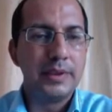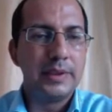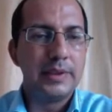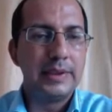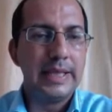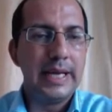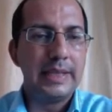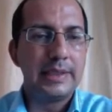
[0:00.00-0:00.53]

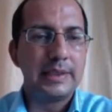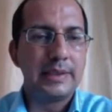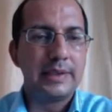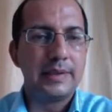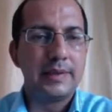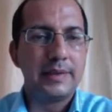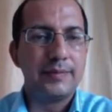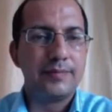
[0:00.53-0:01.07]
that
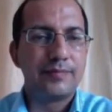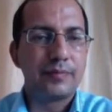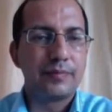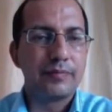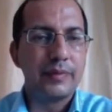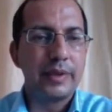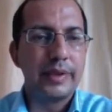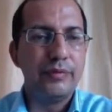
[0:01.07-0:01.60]

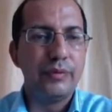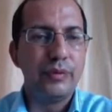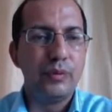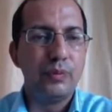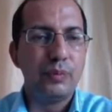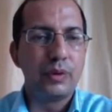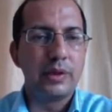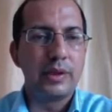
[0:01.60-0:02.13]
if you
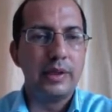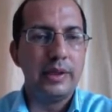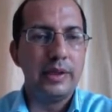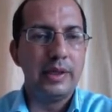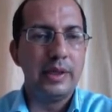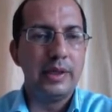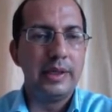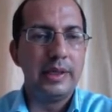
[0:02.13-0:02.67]
put
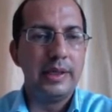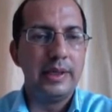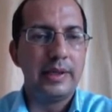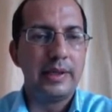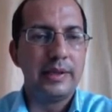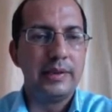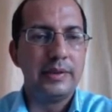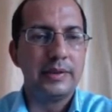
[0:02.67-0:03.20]
here
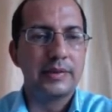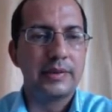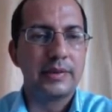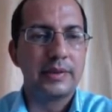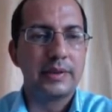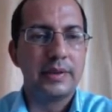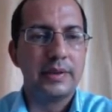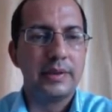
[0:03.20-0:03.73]
in this
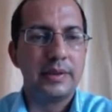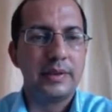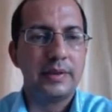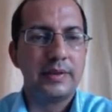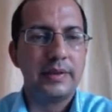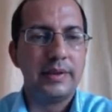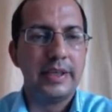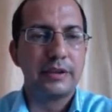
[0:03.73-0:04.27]

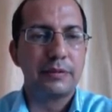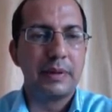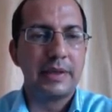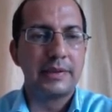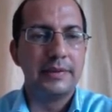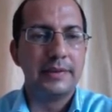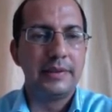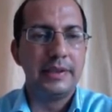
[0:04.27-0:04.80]
the
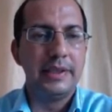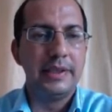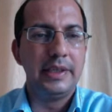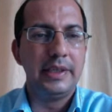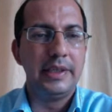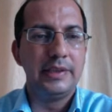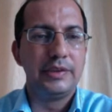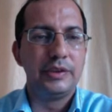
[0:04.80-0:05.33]
expression
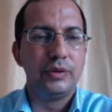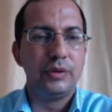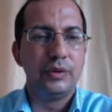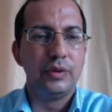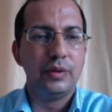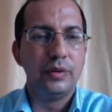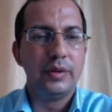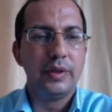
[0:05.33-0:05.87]

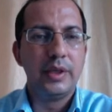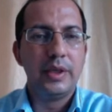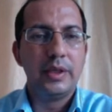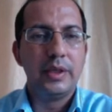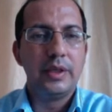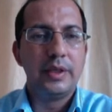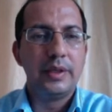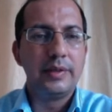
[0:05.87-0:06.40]
a0,
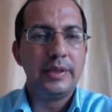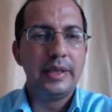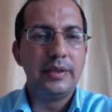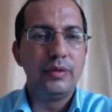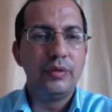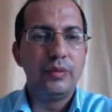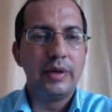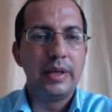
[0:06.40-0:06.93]
then
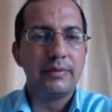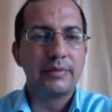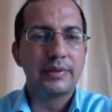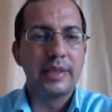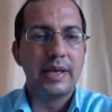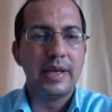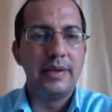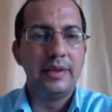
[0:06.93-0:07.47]
you would have
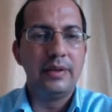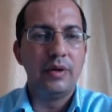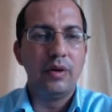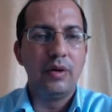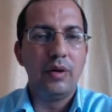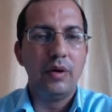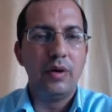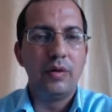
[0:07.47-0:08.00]
sine
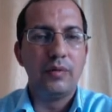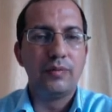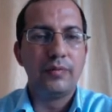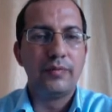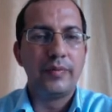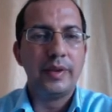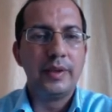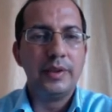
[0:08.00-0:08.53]
of
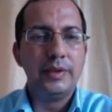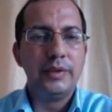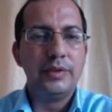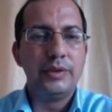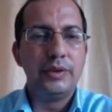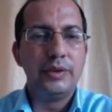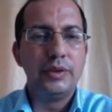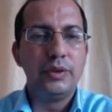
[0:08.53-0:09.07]

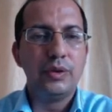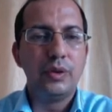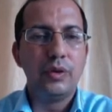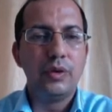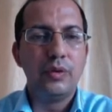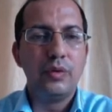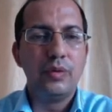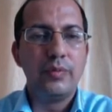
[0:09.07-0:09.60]

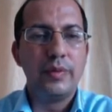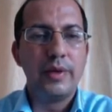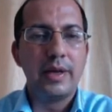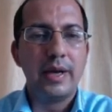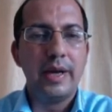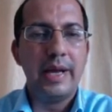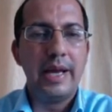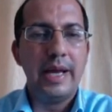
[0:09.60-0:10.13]
0
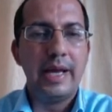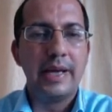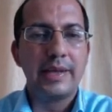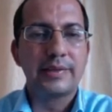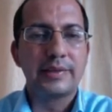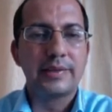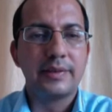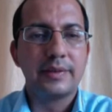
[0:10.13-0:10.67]
omega
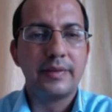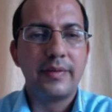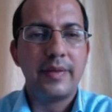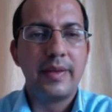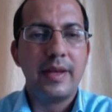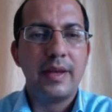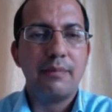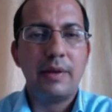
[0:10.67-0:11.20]
x
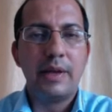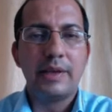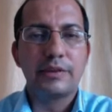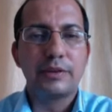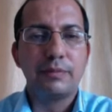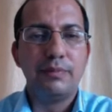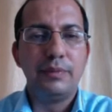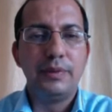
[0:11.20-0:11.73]

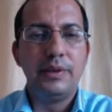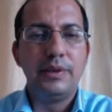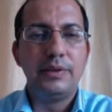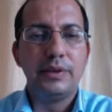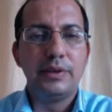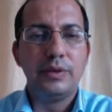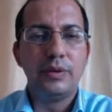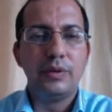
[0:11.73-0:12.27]
plus
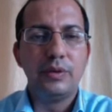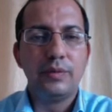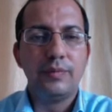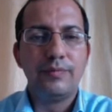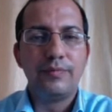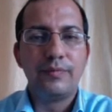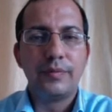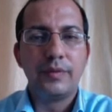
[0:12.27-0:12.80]
b0